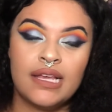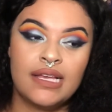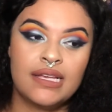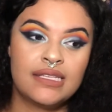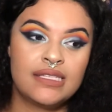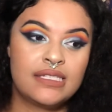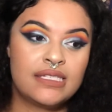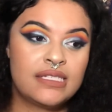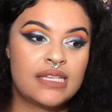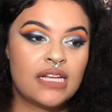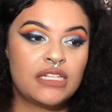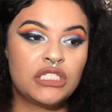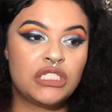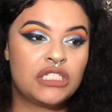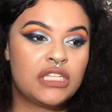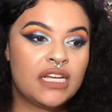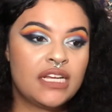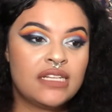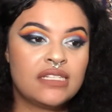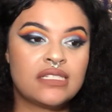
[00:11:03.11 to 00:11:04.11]
Such
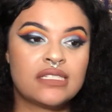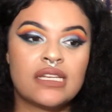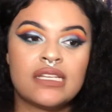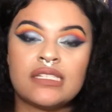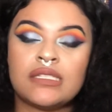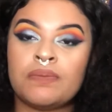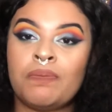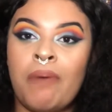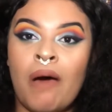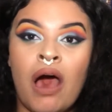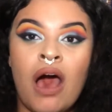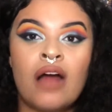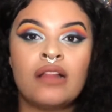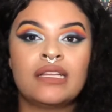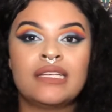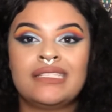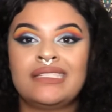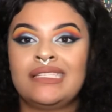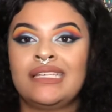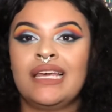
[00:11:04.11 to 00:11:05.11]
things as
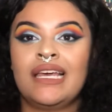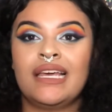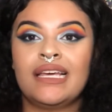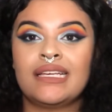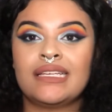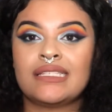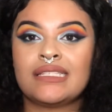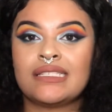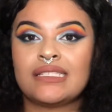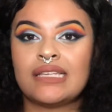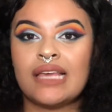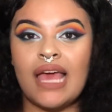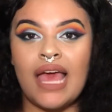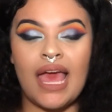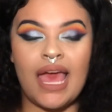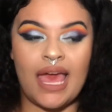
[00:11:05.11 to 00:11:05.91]
politics